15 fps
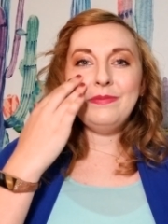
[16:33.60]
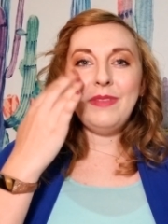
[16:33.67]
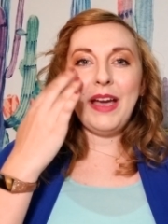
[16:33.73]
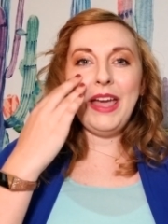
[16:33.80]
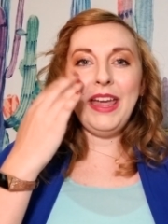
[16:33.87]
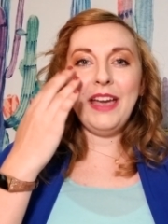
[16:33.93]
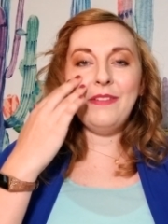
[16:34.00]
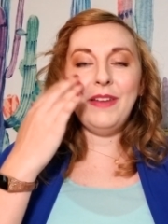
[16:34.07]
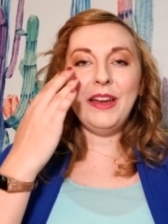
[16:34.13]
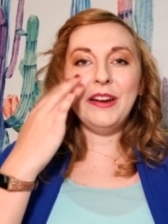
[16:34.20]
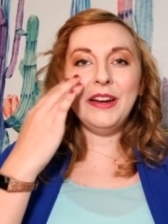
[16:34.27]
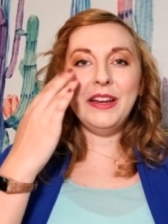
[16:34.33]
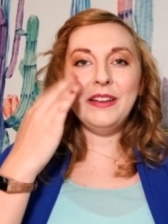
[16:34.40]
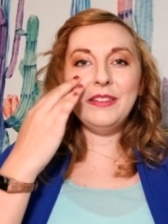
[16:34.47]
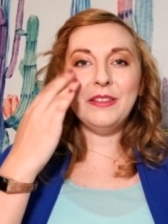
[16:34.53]
I have
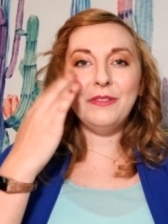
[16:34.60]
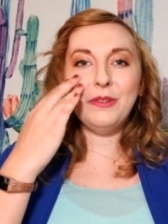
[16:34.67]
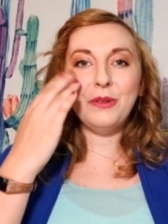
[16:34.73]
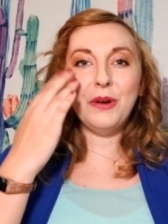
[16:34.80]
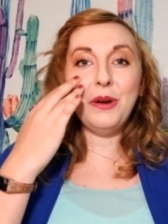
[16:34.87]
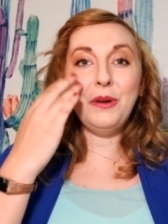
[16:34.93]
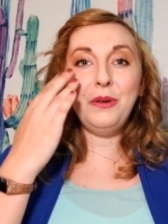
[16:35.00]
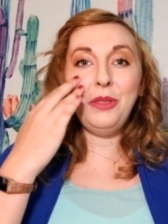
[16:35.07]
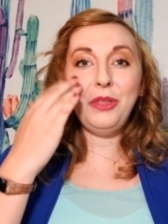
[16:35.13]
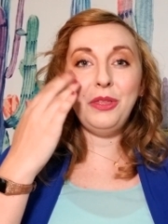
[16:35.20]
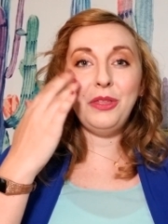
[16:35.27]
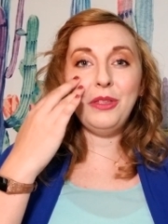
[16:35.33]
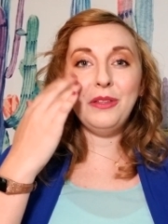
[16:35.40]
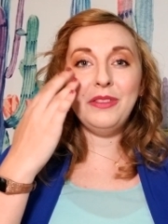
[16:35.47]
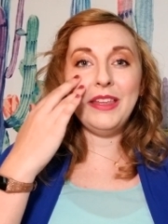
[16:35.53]
areas of growth